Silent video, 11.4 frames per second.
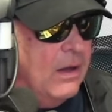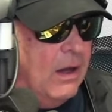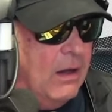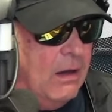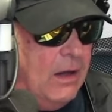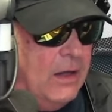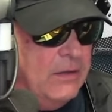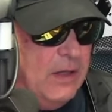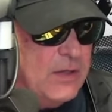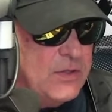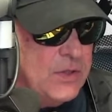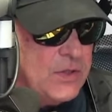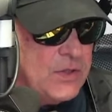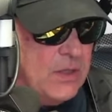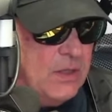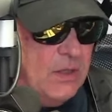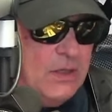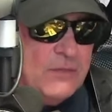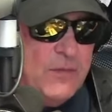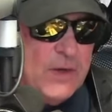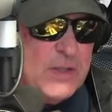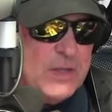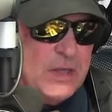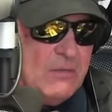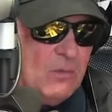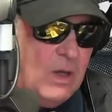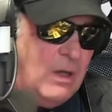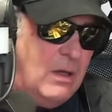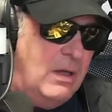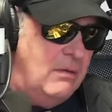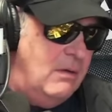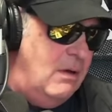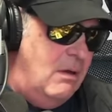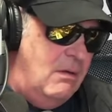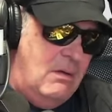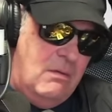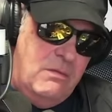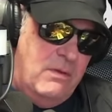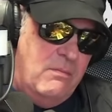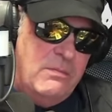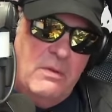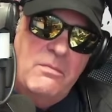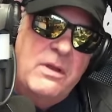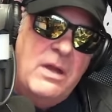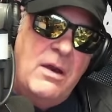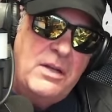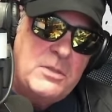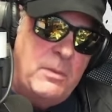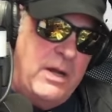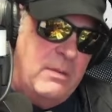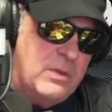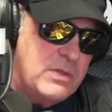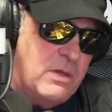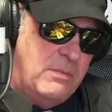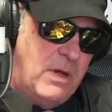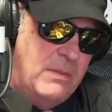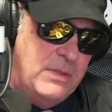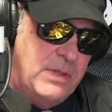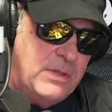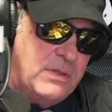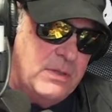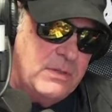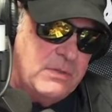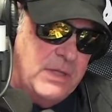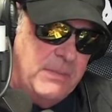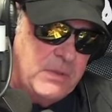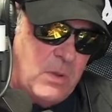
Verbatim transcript: And it's just, you're crazy. It fits in. Well, the unexplainable sometimes seems